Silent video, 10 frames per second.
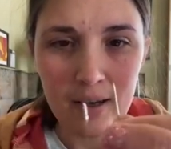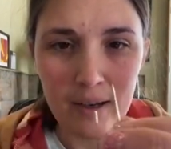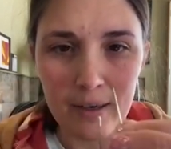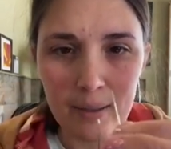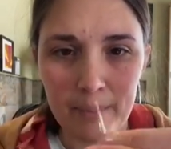
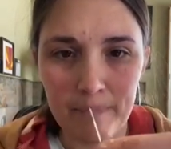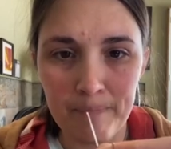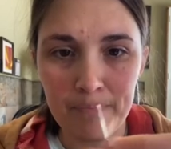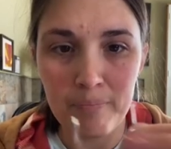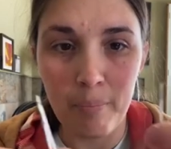
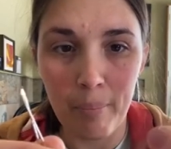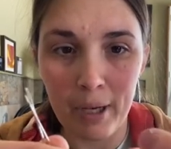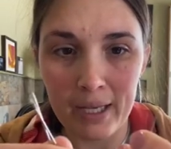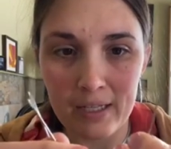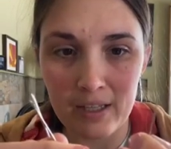
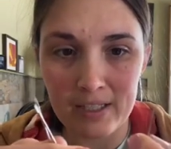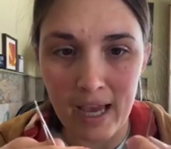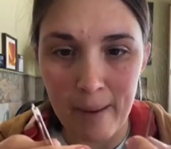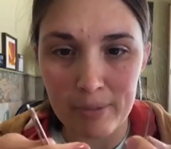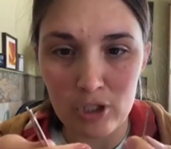but the
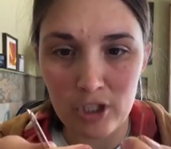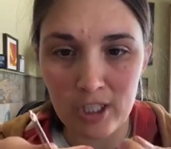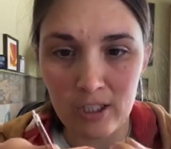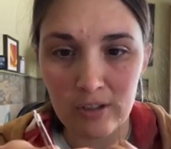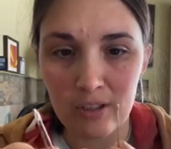tapestry
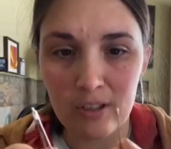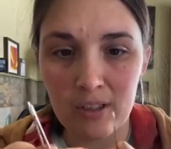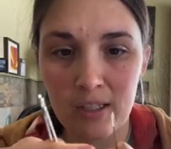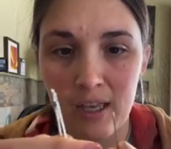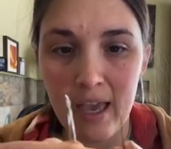needle
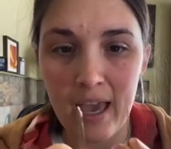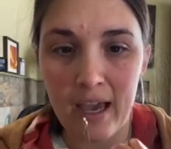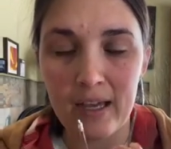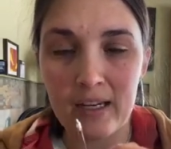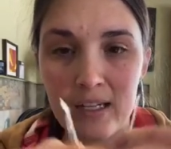
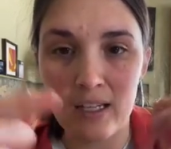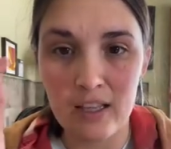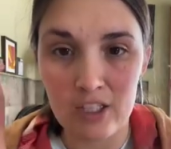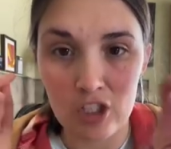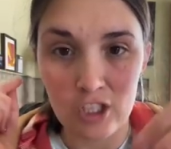and
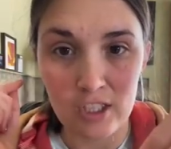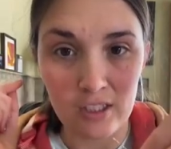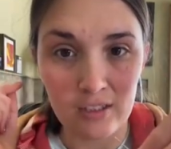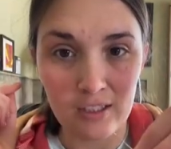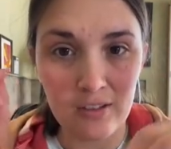the
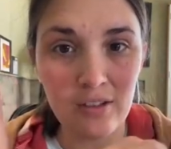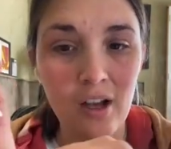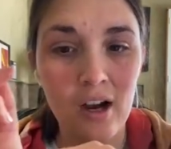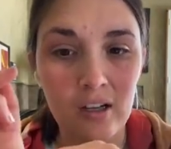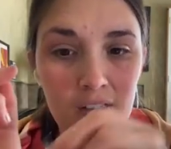chenille needle
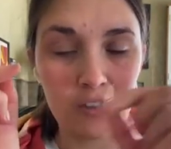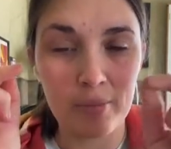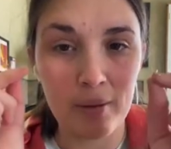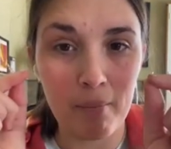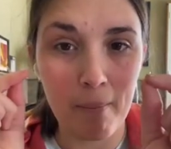are a little
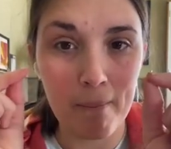bit